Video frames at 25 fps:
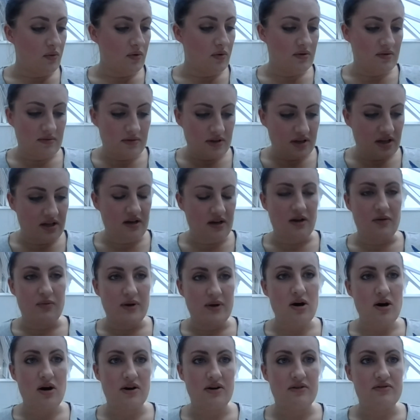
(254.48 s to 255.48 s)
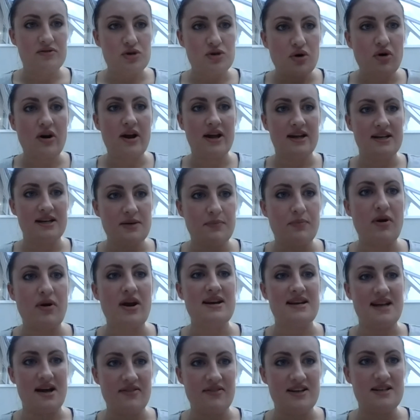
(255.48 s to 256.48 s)
we're kind of trying to break
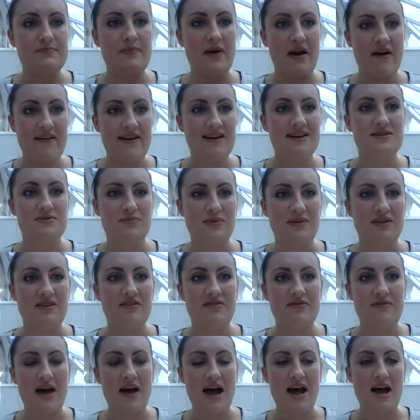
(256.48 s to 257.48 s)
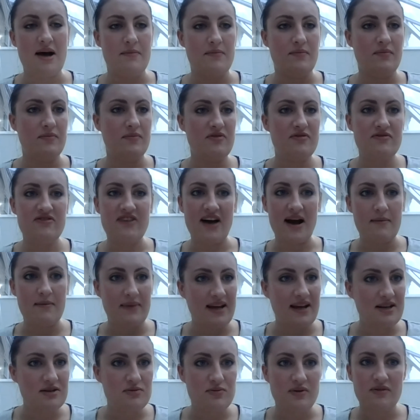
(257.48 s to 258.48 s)
down these barriers with
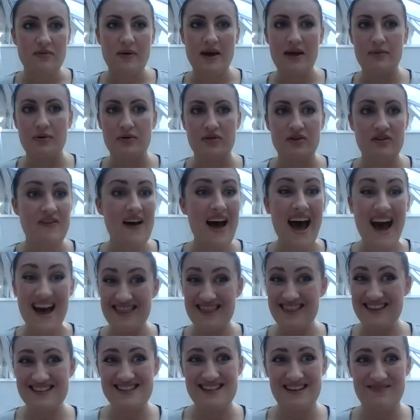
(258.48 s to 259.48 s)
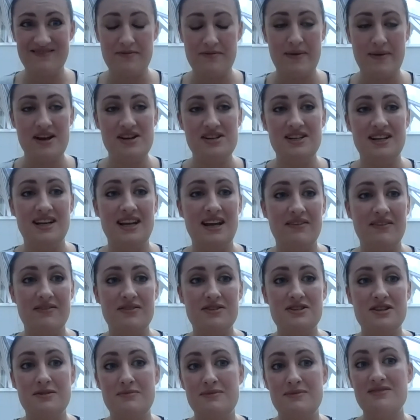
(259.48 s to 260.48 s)
families, with people that have had this information given
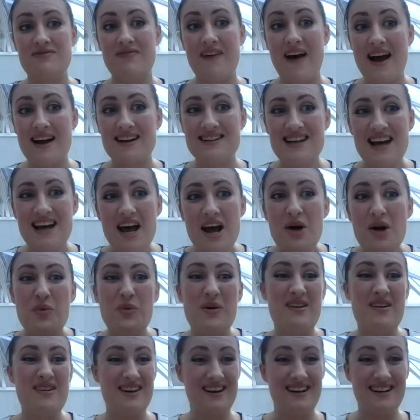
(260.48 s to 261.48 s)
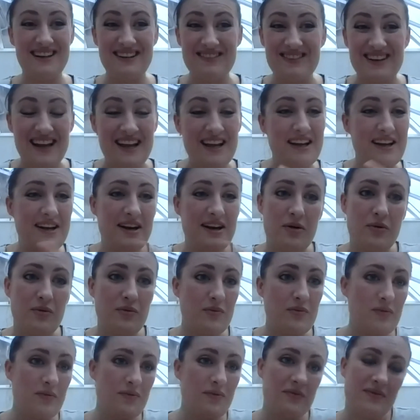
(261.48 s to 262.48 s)
to them as fact, where
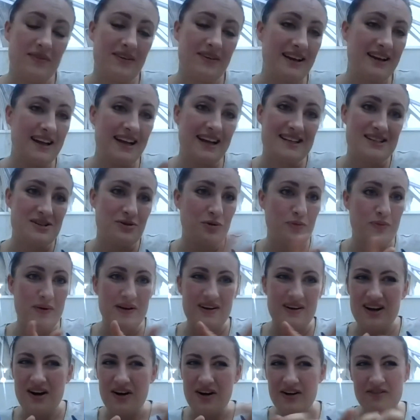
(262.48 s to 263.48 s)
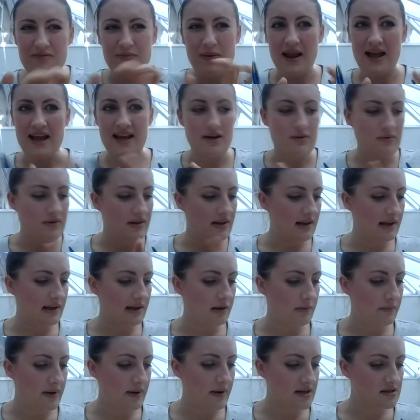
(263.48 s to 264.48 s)
it's all been kind of played with a
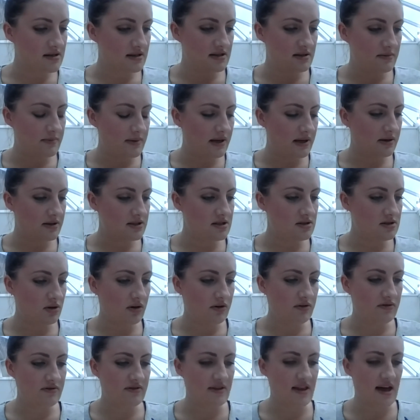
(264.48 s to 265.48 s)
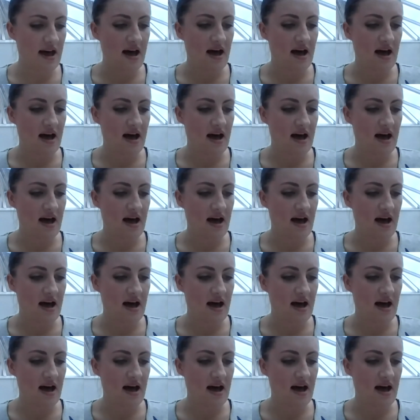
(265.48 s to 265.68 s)
little bit, so it's a bit soft there.